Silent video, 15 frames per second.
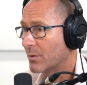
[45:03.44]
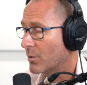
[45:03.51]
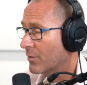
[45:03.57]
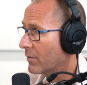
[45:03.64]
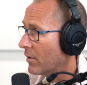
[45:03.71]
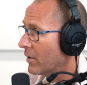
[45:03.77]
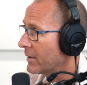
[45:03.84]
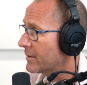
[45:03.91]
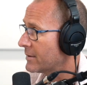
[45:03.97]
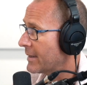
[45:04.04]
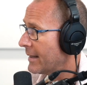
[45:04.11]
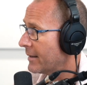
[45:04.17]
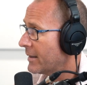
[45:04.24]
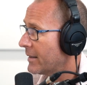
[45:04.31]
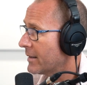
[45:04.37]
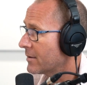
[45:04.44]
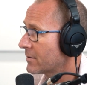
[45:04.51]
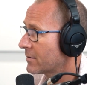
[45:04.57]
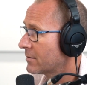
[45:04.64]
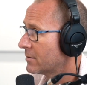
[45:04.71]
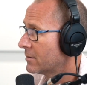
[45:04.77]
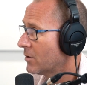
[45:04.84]
to provide a
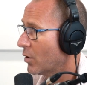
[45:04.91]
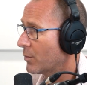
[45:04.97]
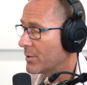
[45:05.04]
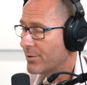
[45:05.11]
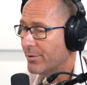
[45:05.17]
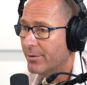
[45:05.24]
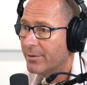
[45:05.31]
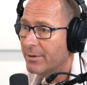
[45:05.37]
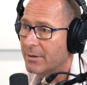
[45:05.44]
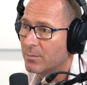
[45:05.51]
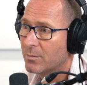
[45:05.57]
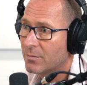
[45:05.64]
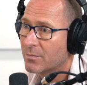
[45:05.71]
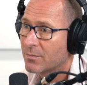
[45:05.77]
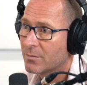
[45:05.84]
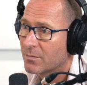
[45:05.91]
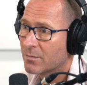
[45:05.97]
townhouse opportunity. Mm.